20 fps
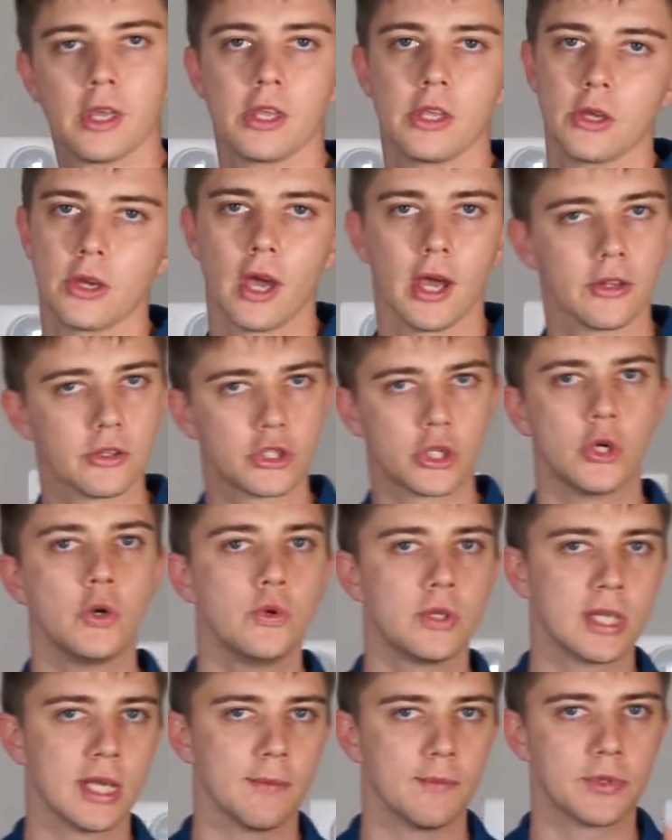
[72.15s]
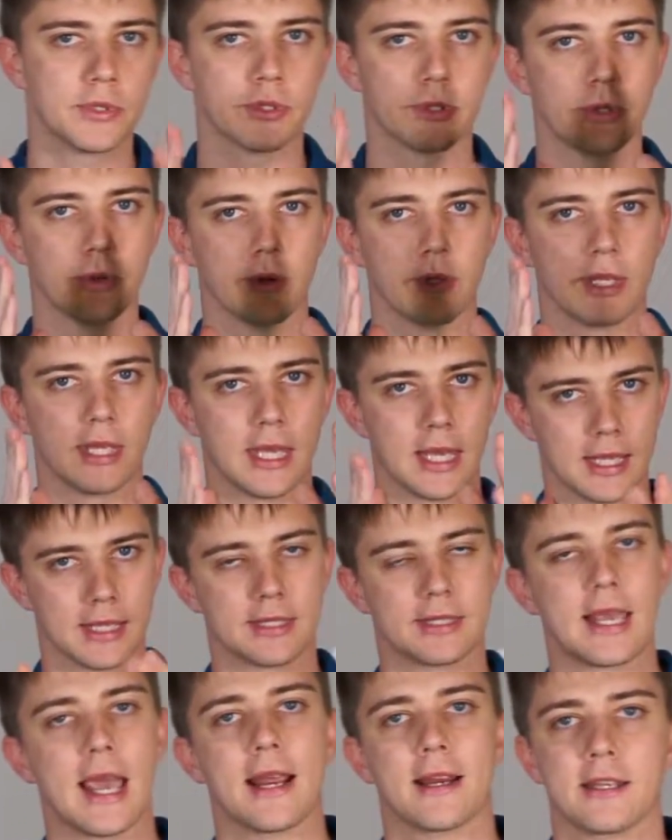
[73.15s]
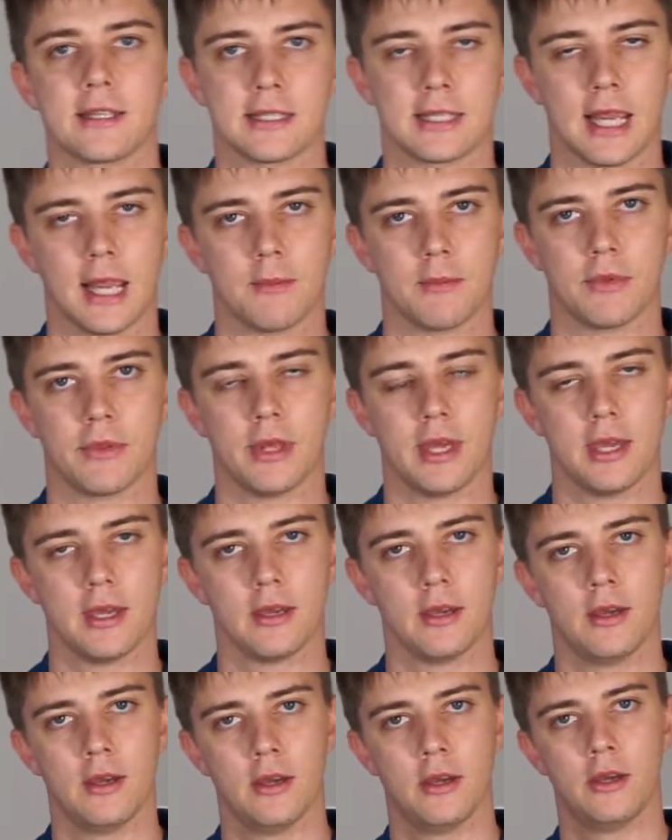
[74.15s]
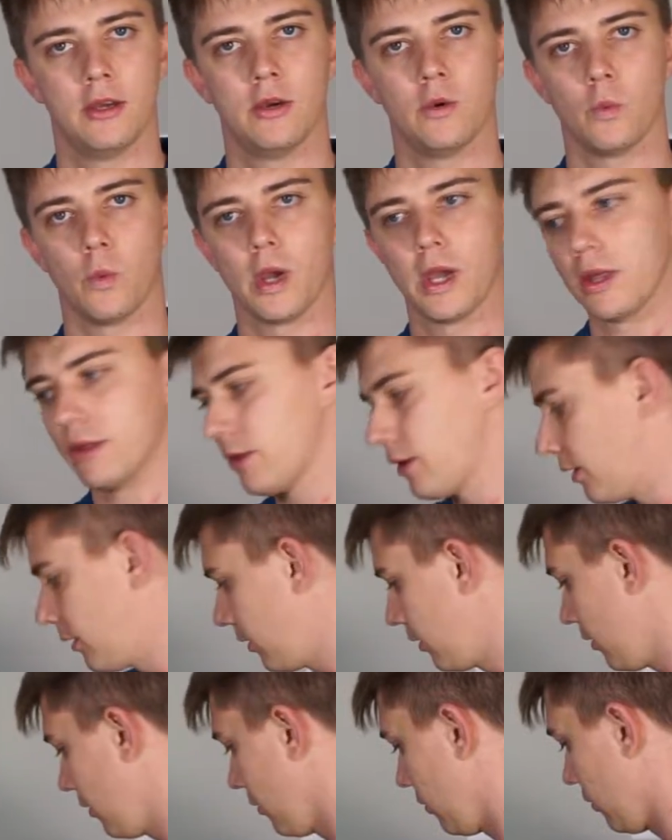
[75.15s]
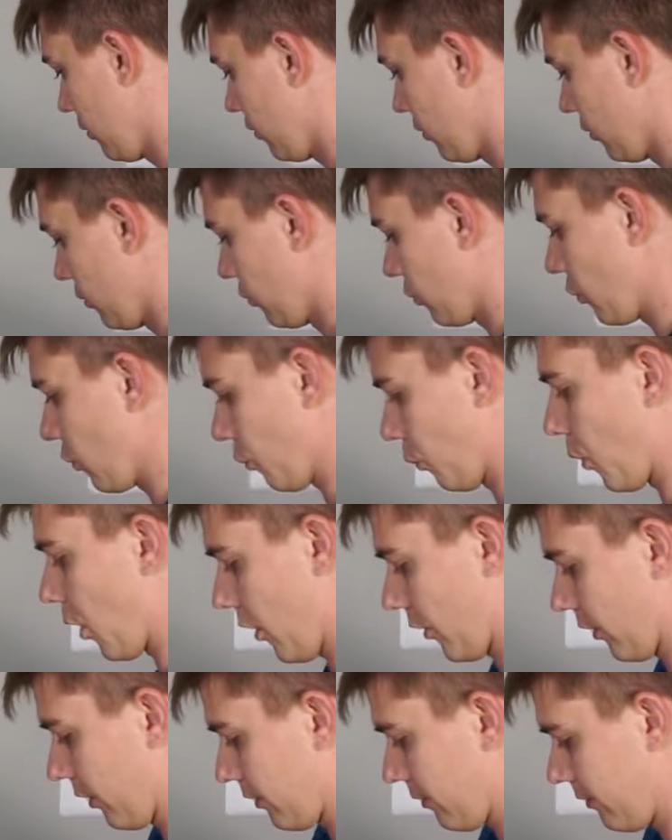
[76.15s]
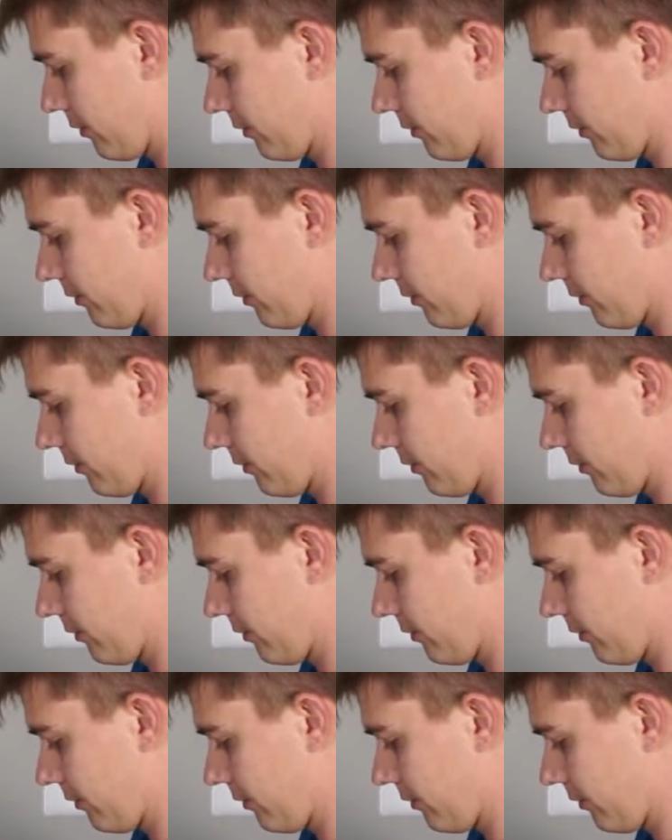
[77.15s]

you got two tips doing the exact same thing with your water.